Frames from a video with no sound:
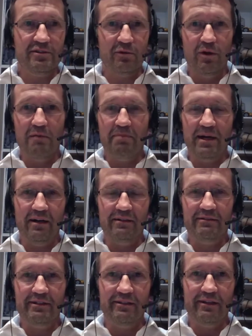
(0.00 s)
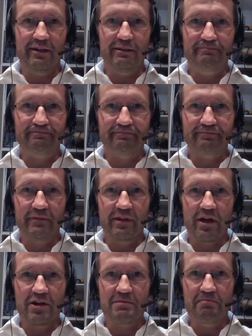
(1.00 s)
it's all about,
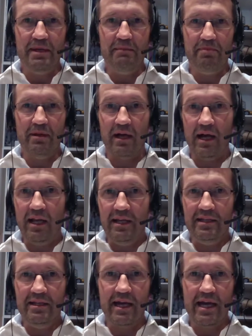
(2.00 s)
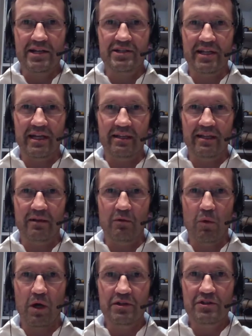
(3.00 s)
those people highly engaged that
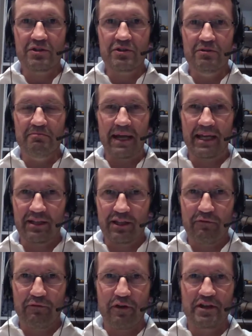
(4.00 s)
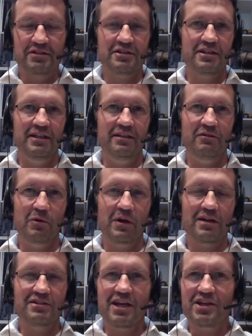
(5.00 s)
wants to make a difference in the
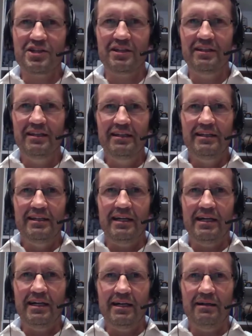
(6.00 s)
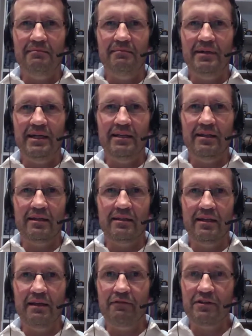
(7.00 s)
organization,
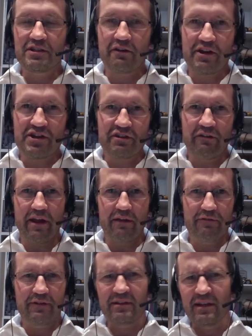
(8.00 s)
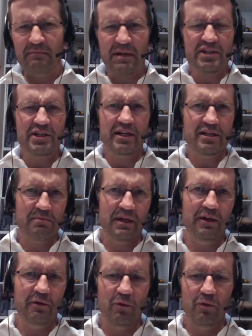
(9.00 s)
and give discretionary effort. And I'm actually
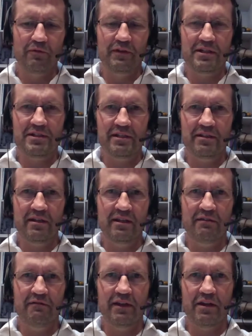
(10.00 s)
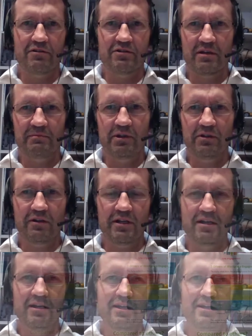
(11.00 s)
explaining all of this in the video, so I'm not going to